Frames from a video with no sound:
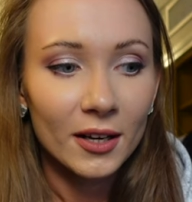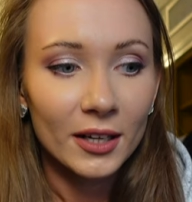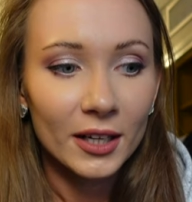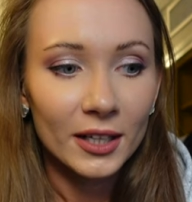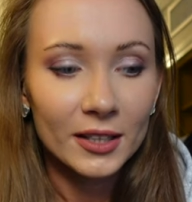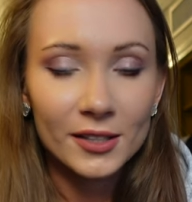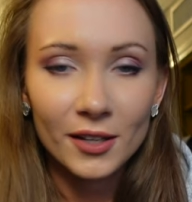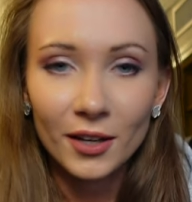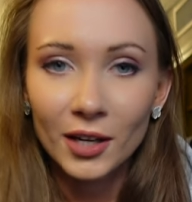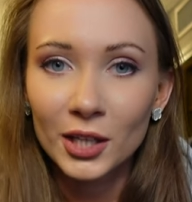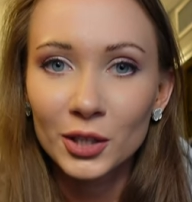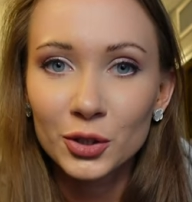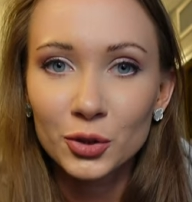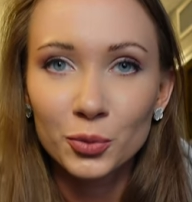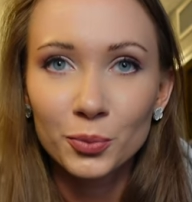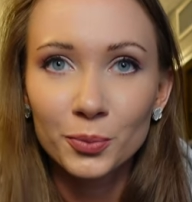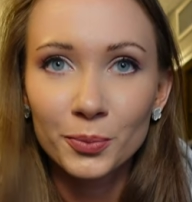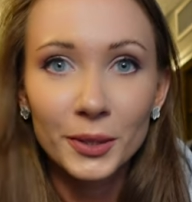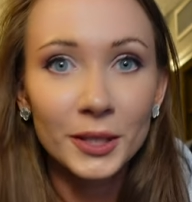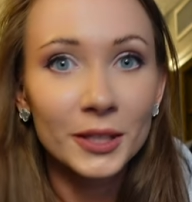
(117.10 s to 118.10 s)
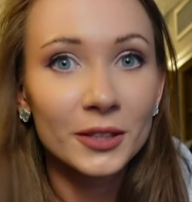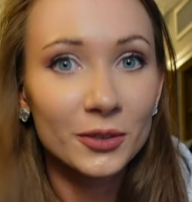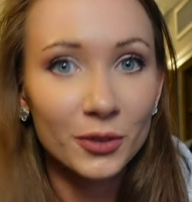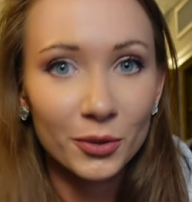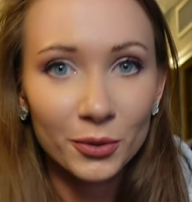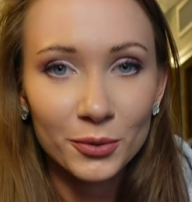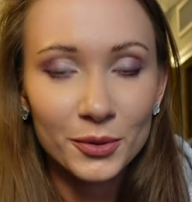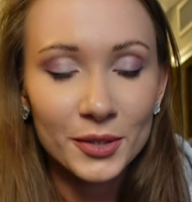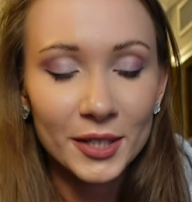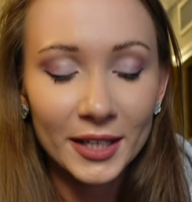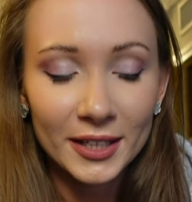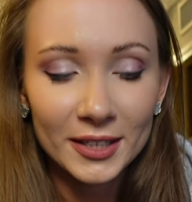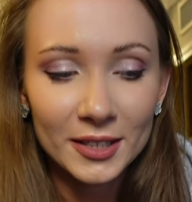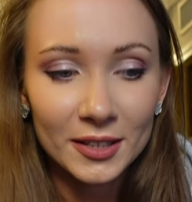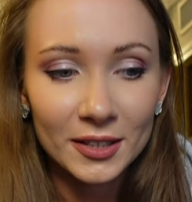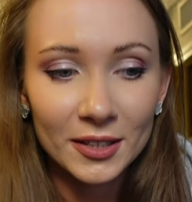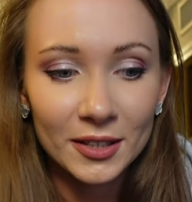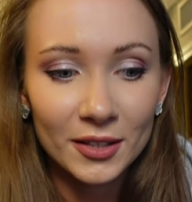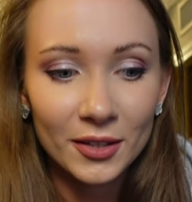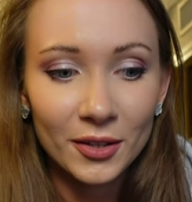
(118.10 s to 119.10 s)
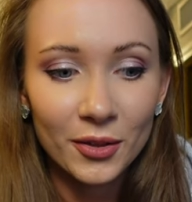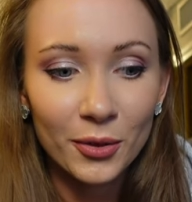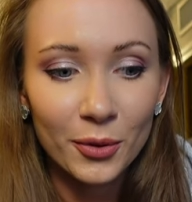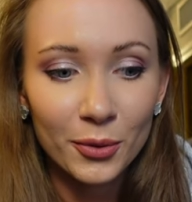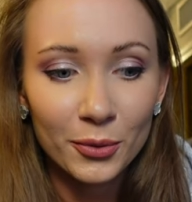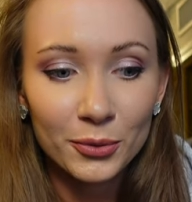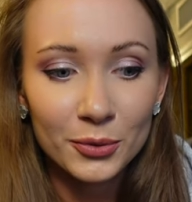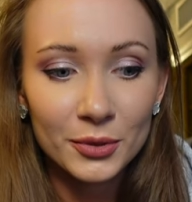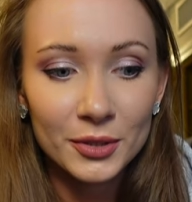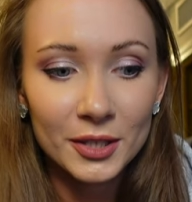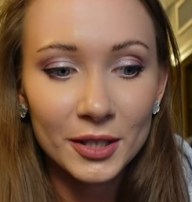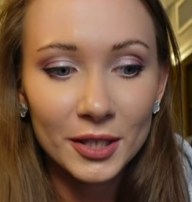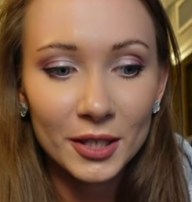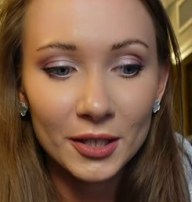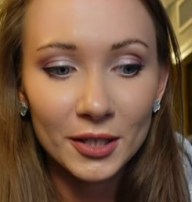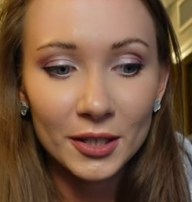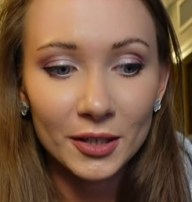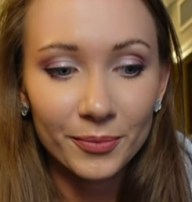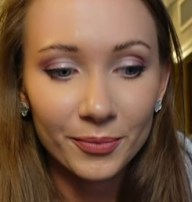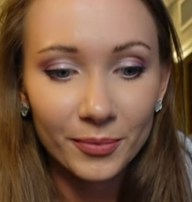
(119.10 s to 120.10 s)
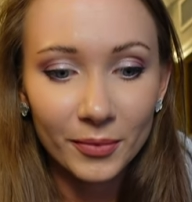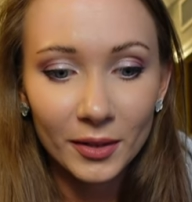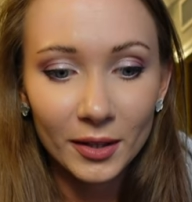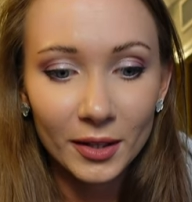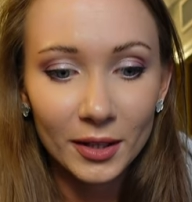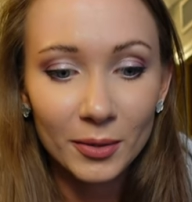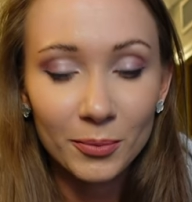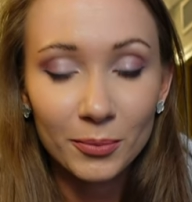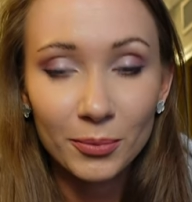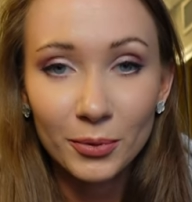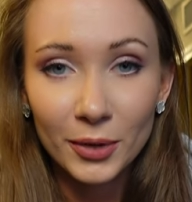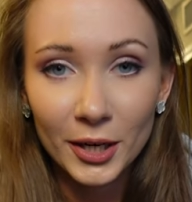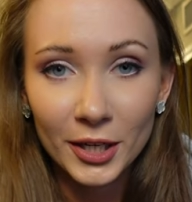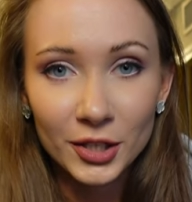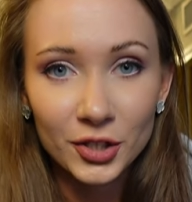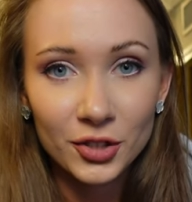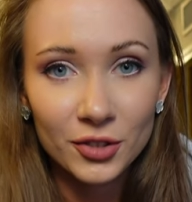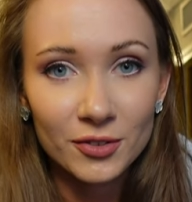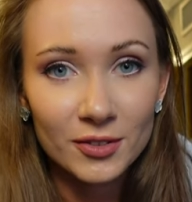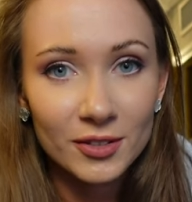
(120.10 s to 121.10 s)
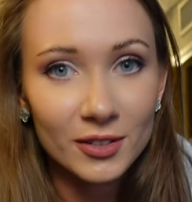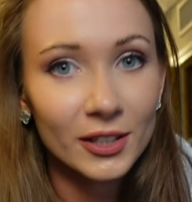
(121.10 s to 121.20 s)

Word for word: it's hard to beat those uh, those impressions